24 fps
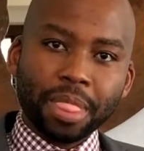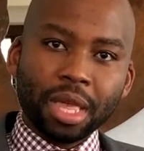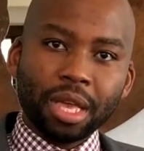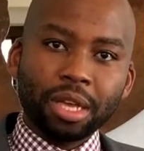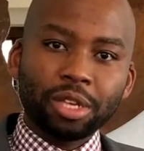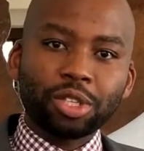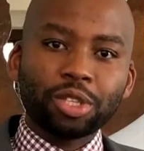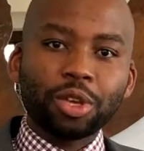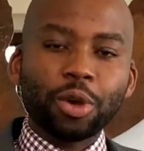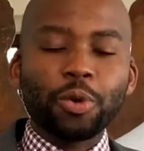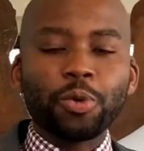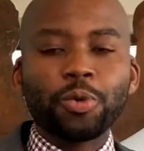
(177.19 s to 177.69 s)

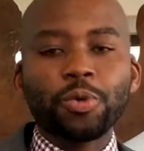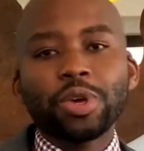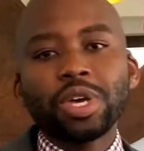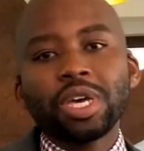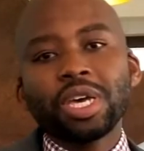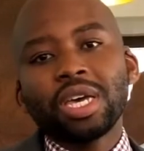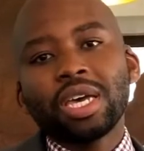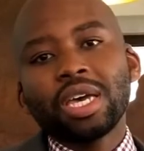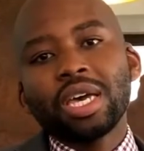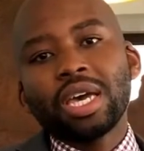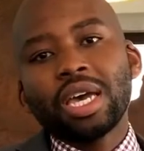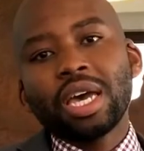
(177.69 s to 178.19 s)
So,
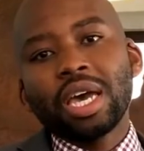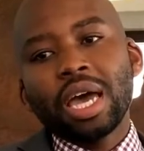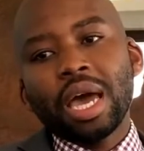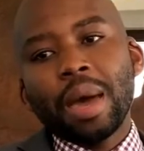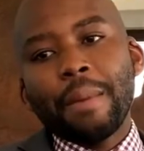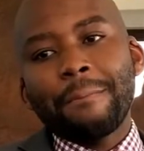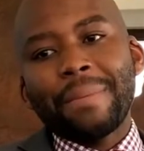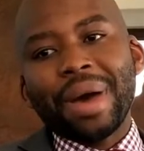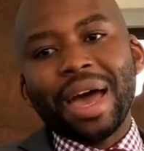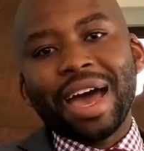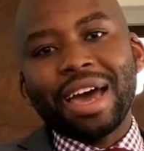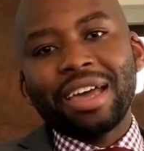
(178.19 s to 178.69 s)

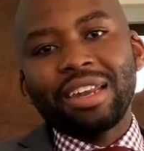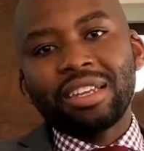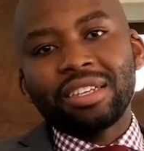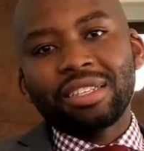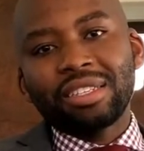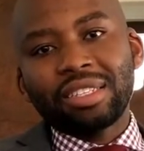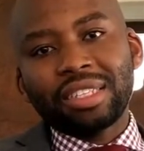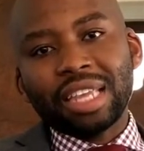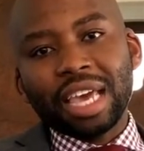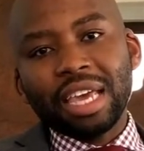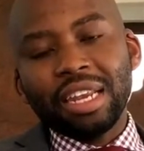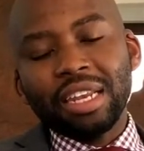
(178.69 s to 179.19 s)
by
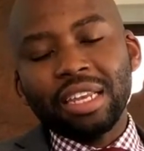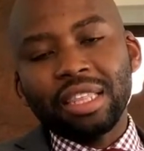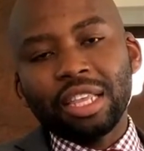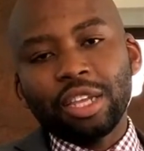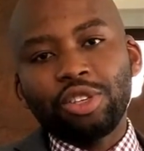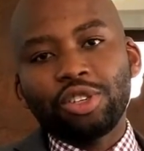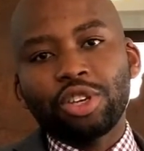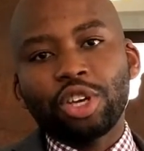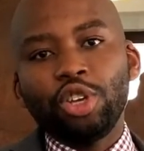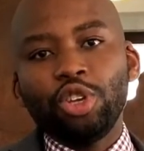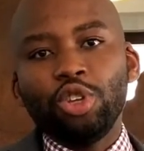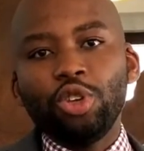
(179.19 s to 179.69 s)
understanding that
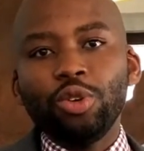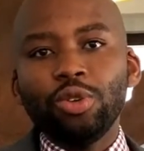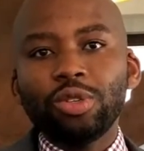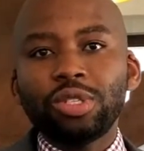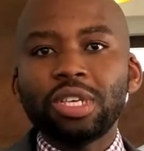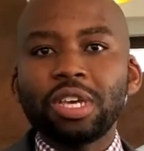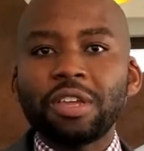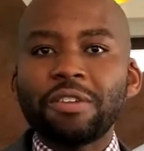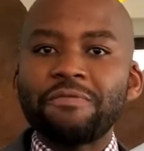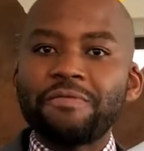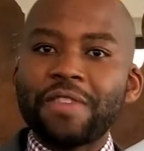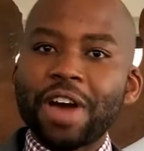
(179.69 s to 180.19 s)
you can use
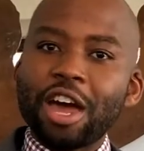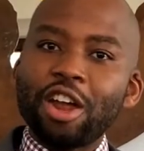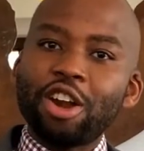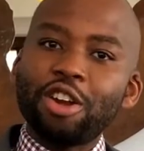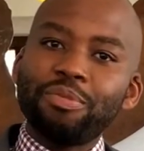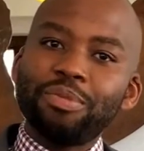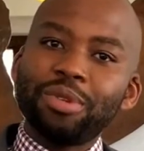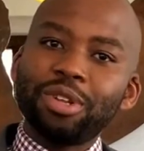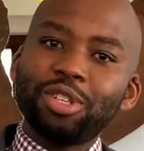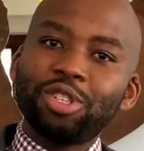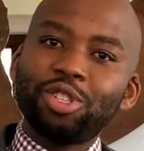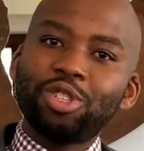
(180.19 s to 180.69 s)
the
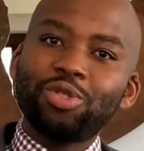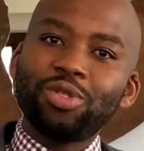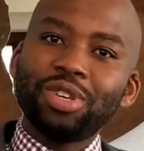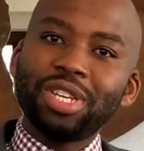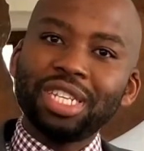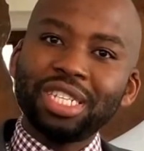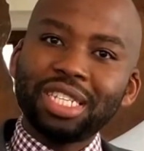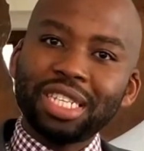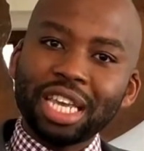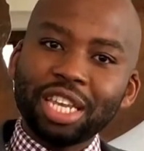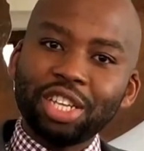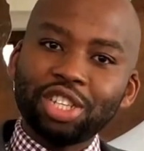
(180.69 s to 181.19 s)
environment to
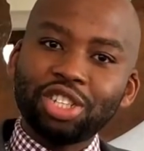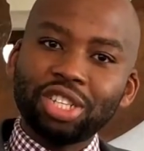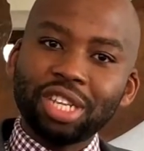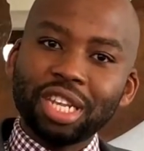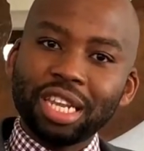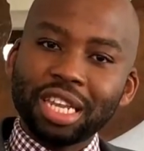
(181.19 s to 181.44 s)
intentionally